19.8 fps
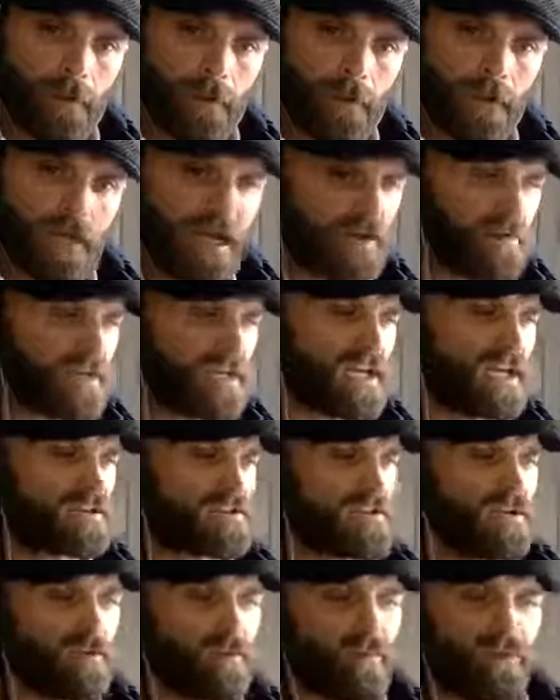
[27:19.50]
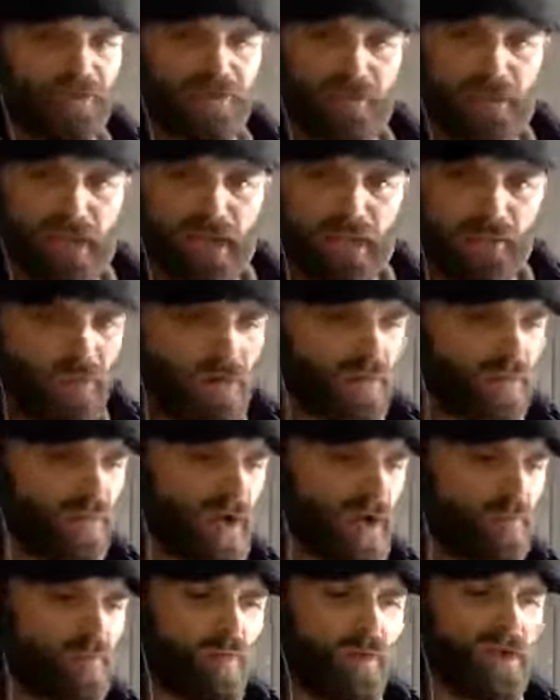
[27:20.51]
And how do you get to number three? What,
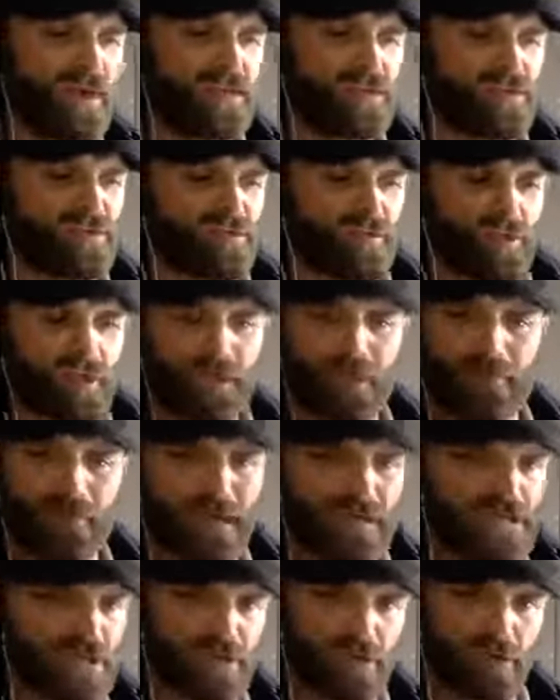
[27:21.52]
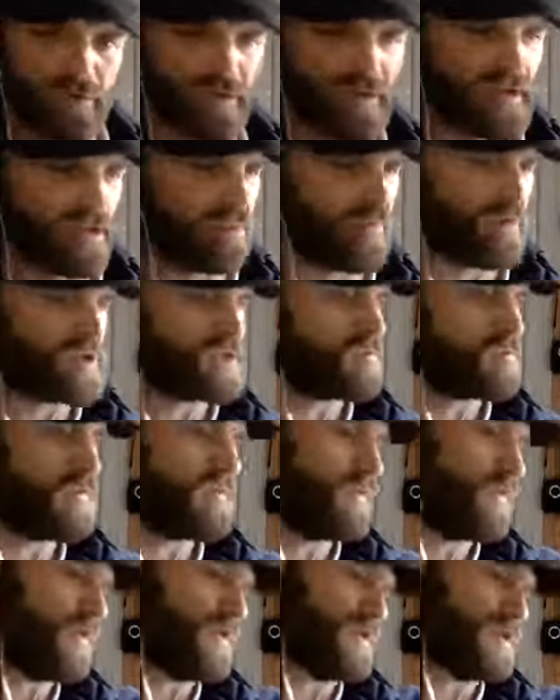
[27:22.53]
and why is three the magic number that brings you
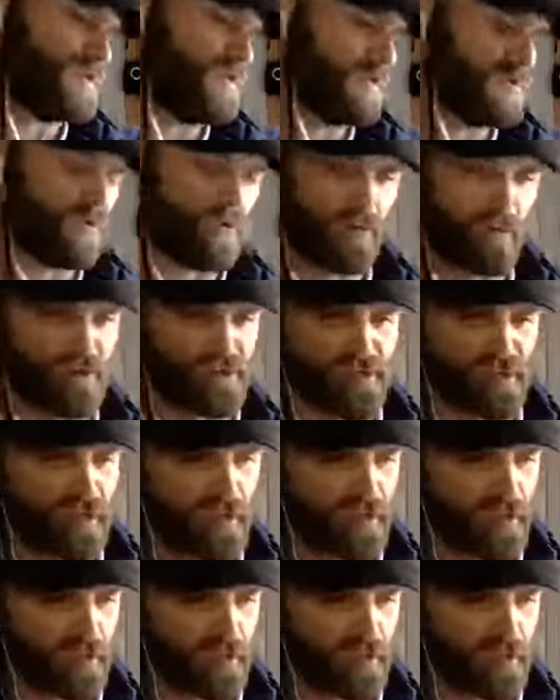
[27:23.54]
before the civil court?